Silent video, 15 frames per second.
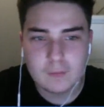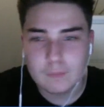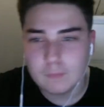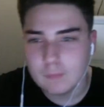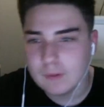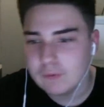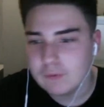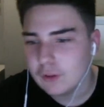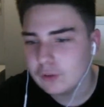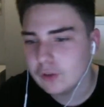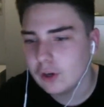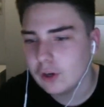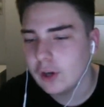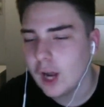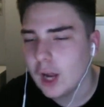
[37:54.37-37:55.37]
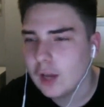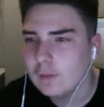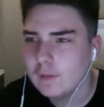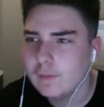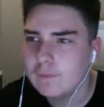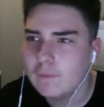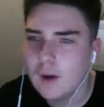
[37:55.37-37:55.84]
We've just gone over
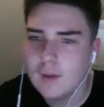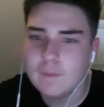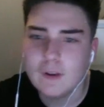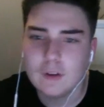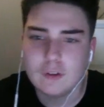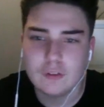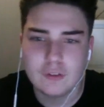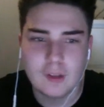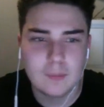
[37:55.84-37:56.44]
500 subs now,